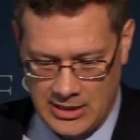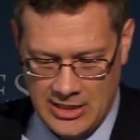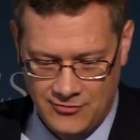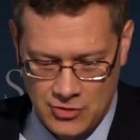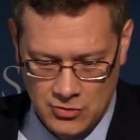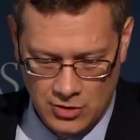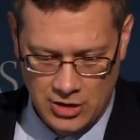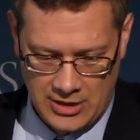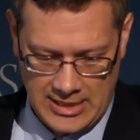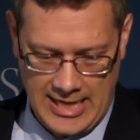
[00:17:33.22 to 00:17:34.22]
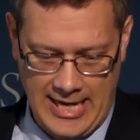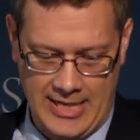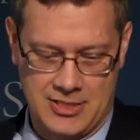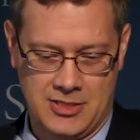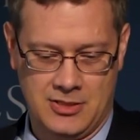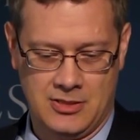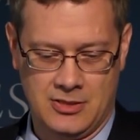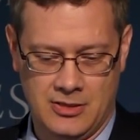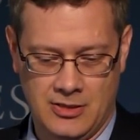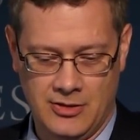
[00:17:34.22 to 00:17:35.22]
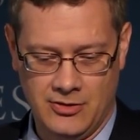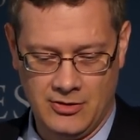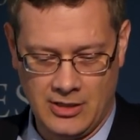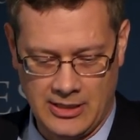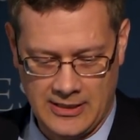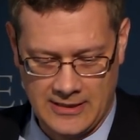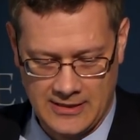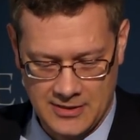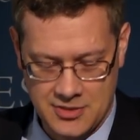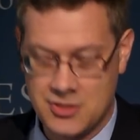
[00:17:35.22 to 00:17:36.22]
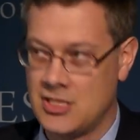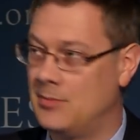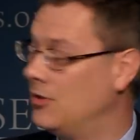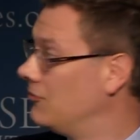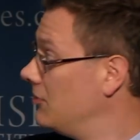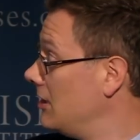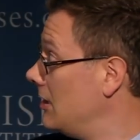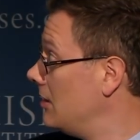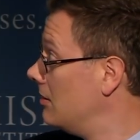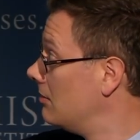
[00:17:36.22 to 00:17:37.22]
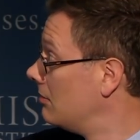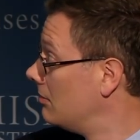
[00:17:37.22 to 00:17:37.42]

If you look at uh, some of the